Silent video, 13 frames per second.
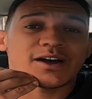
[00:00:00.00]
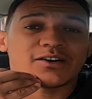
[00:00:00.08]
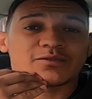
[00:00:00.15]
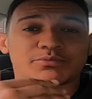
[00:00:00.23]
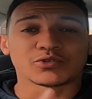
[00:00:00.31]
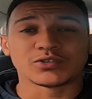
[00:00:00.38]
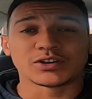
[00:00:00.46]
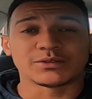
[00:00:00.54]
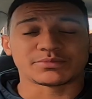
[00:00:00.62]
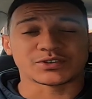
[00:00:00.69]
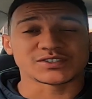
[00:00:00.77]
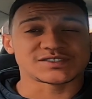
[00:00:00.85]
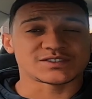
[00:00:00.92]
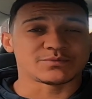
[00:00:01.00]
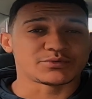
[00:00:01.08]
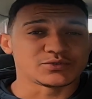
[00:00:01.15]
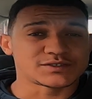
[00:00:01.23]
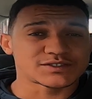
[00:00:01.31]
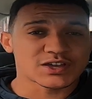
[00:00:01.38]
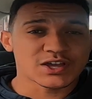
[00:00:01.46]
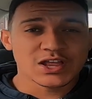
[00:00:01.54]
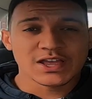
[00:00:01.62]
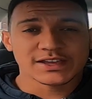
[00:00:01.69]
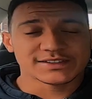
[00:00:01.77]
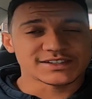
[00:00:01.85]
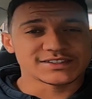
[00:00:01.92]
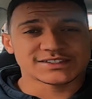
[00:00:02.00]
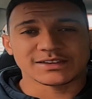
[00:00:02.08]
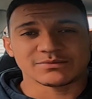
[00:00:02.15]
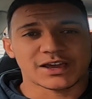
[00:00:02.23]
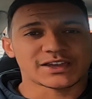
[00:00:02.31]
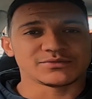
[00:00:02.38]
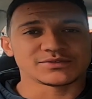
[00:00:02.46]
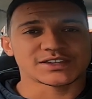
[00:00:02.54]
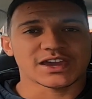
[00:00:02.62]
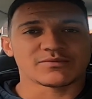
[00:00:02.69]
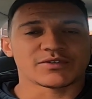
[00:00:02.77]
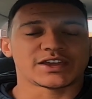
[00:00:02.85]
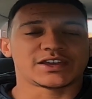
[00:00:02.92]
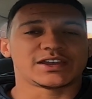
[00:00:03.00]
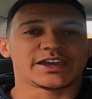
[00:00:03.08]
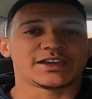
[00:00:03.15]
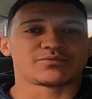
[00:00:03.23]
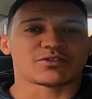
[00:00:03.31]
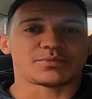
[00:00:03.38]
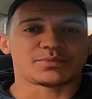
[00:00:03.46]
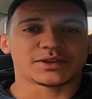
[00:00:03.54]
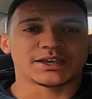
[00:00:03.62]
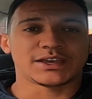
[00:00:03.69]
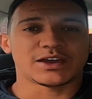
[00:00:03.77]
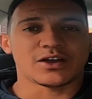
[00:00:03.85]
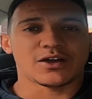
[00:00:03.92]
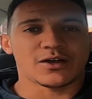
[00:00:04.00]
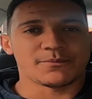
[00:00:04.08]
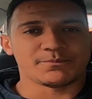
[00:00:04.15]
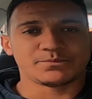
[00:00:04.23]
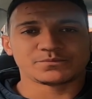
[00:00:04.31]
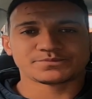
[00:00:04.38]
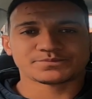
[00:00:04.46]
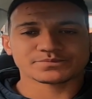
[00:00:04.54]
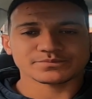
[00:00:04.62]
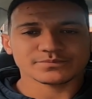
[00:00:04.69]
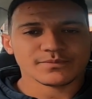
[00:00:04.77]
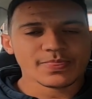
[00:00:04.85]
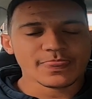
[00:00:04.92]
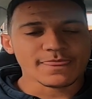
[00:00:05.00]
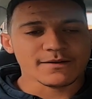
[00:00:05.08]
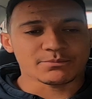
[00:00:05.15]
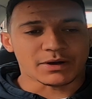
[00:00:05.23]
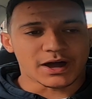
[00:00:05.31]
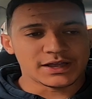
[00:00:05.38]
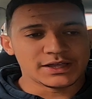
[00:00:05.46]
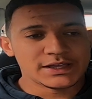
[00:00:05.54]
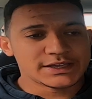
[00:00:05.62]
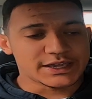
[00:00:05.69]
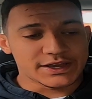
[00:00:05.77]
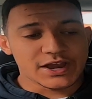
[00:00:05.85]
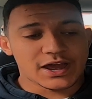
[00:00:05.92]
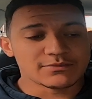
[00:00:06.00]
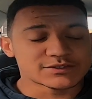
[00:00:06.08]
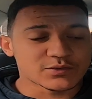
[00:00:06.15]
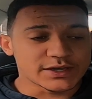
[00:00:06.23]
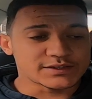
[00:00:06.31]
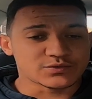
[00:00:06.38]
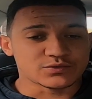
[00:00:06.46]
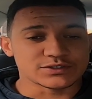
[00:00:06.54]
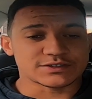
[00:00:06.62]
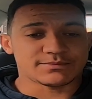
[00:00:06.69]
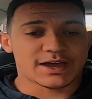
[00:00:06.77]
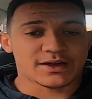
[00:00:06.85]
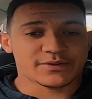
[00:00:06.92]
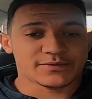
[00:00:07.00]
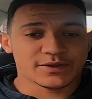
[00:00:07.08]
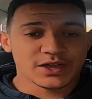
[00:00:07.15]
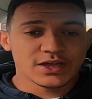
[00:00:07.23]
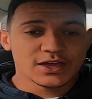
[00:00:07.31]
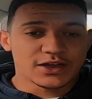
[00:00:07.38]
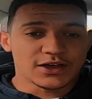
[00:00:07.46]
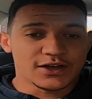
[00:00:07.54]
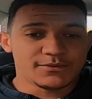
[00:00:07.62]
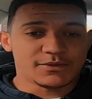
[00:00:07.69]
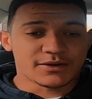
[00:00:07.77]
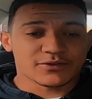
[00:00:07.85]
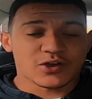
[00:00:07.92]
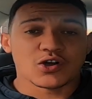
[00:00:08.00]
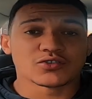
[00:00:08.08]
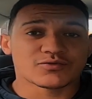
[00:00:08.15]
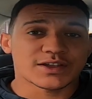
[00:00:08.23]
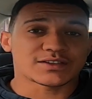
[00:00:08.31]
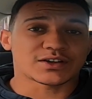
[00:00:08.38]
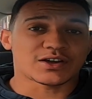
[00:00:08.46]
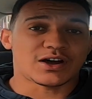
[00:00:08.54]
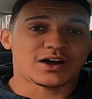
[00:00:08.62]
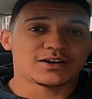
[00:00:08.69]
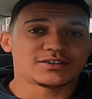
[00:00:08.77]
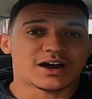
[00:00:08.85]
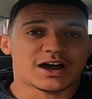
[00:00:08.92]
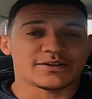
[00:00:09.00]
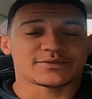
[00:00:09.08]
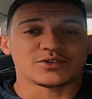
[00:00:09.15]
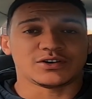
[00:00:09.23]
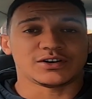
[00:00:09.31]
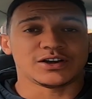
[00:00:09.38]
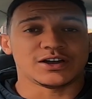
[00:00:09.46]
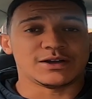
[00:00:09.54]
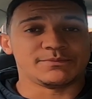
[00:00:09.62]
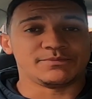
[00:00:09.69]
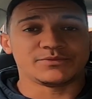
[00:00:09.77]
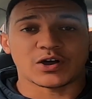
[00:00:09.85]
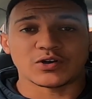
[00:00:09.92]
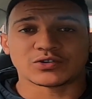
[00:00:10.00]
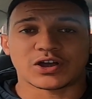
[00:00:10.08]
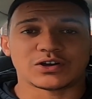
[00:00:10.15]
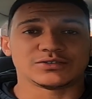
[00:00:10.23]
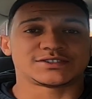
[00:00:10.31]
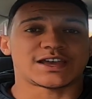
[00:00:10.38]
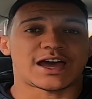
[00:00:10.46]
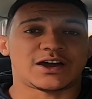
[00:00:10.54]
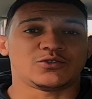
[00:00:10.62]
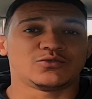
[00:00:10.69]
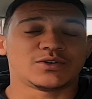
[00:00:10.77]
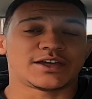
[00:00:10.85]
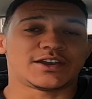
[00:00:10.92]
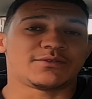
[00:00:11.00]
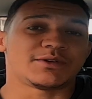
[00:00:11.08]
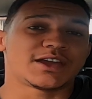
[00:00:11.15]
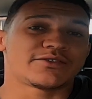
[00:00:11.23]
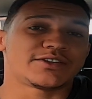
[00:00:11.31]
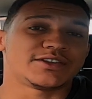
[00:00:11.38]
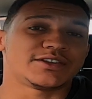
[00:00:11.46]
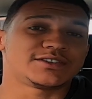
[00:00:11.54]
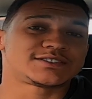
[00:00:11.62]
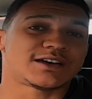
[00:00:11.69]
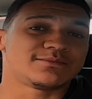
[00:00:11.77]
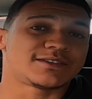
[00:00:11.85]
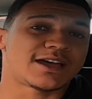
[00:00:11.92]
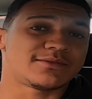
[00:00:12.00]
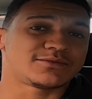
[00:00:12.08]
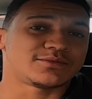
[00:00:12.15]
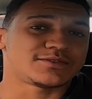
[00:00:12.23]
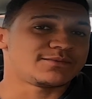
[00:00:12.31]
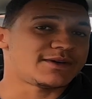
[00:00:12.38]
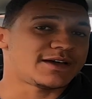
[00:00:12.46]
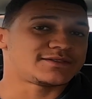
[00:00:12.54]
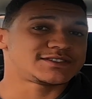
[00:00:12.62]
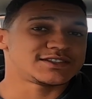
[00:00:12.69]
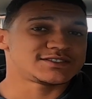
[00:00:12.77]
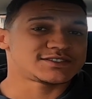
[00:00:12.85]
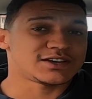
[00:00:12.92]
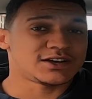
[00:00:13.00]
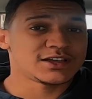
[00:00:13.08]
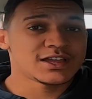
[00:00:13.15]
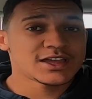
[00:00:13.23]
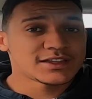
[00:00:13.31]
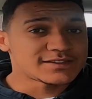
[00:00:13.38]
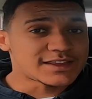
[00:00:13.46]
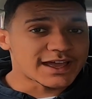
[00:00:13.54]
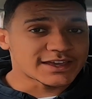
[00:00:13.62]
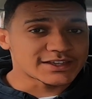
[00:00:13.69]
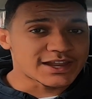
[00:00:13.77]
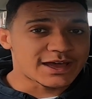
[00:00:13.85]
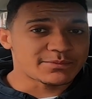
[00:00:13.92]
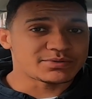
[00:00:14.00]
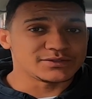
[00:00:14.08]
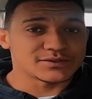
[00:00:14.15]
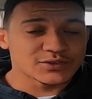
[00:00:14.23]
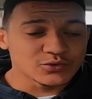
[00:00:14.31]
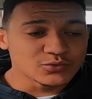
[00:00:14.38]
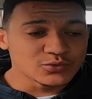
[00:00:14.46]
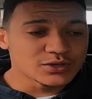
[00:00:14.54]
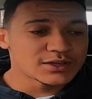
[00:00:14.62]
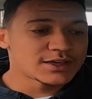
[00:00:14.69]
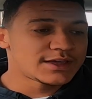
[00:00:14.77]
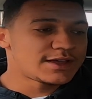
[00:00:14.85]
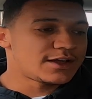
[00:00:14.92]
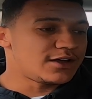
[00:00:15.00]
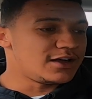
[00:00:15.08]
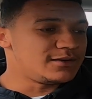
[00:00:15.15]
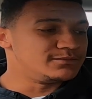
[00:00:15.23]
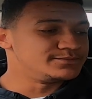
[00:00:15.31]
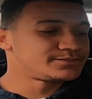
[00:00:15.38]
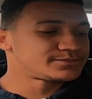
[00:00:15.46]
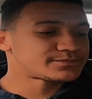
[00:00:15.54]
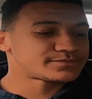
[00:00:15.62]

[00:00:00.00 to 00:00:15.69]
valve, purely because the boost didn't seem like it was getting regulated properly. But yeah, now I'm swaying towards the MAF. I've code read the car. I've got no codes at all, and I'm hearing that sometimes with the MAF sensor that can happen too. So